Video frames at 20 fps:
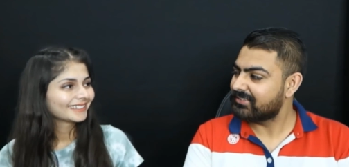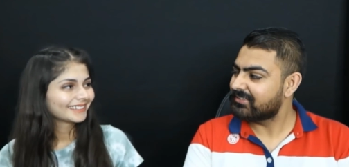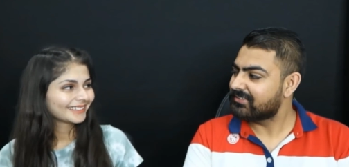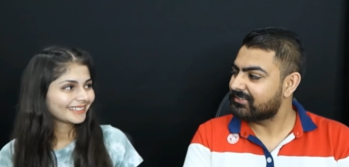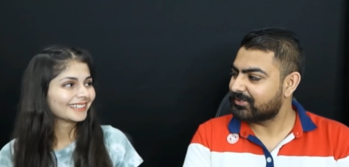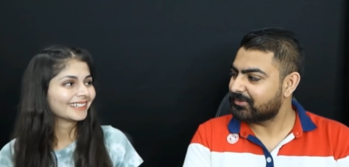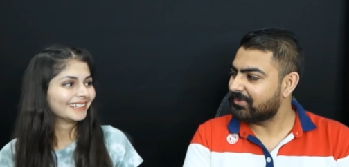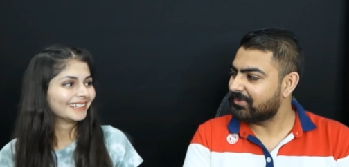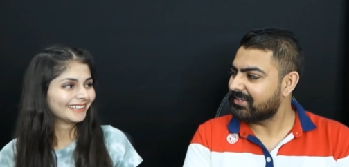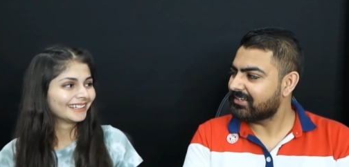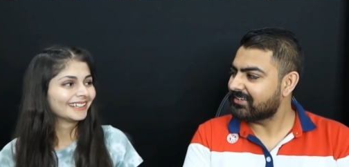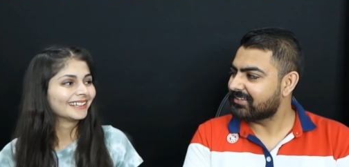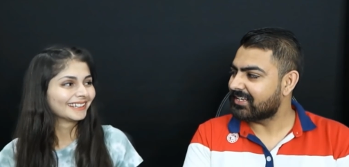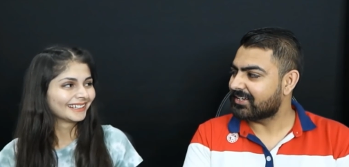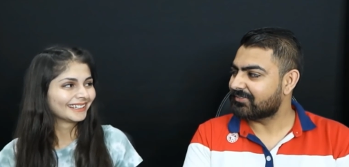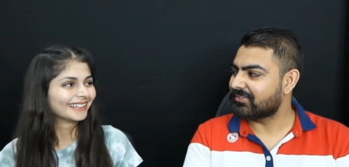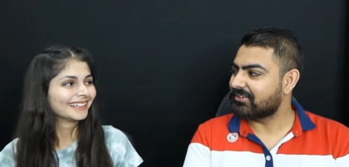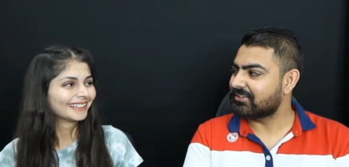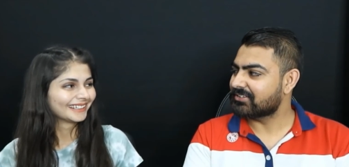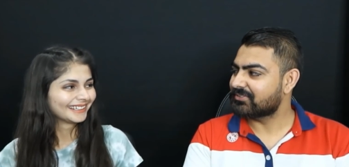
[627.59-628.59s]
Speaker 1: to me. Like
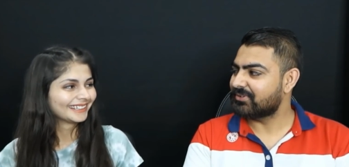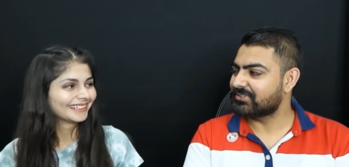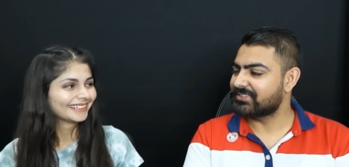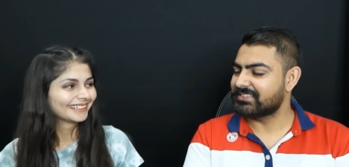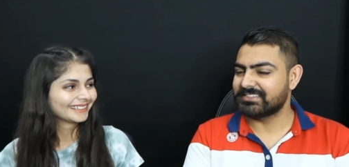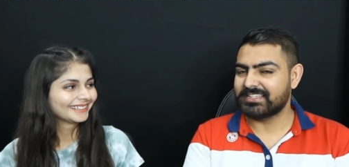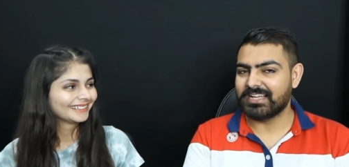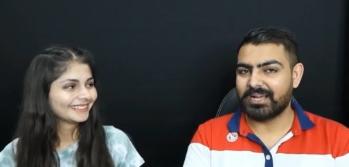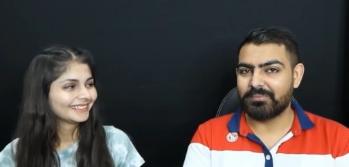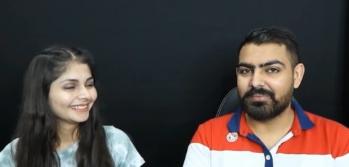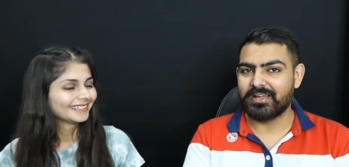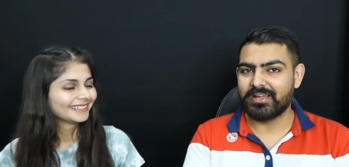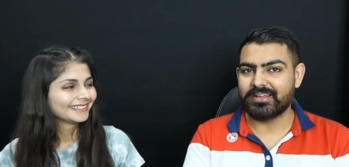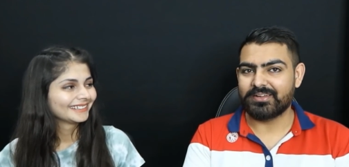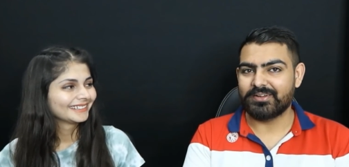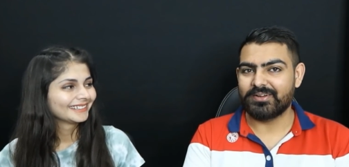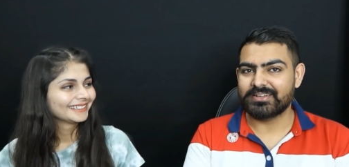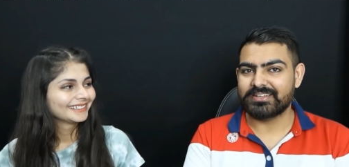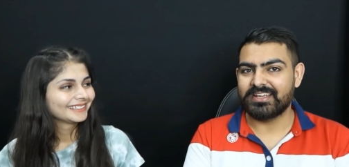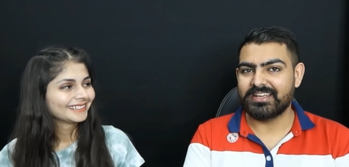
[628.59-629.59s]
when I was watching that, I'm like,
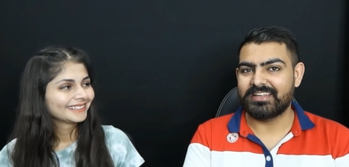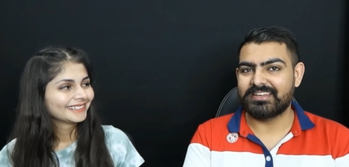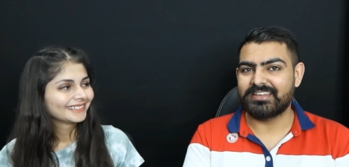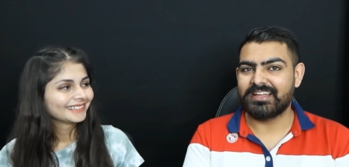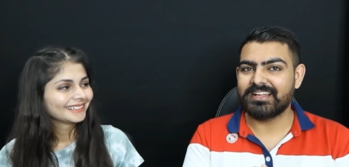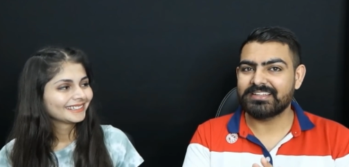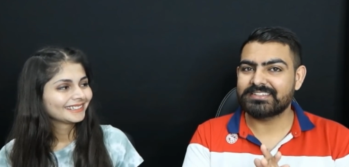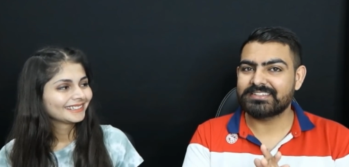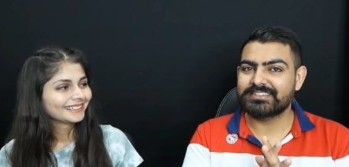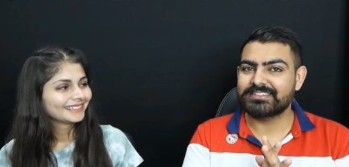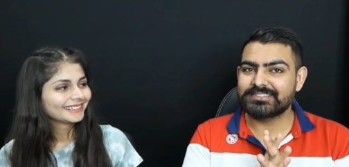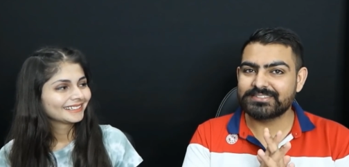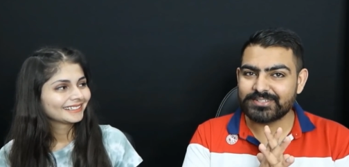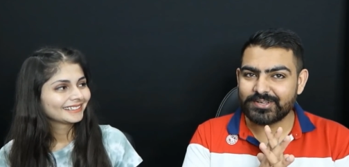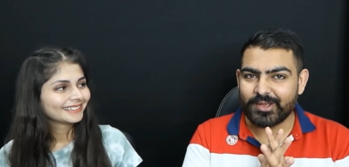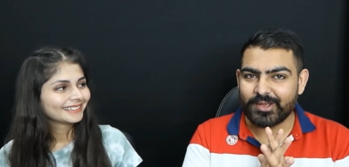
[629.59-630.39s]
okay, that's so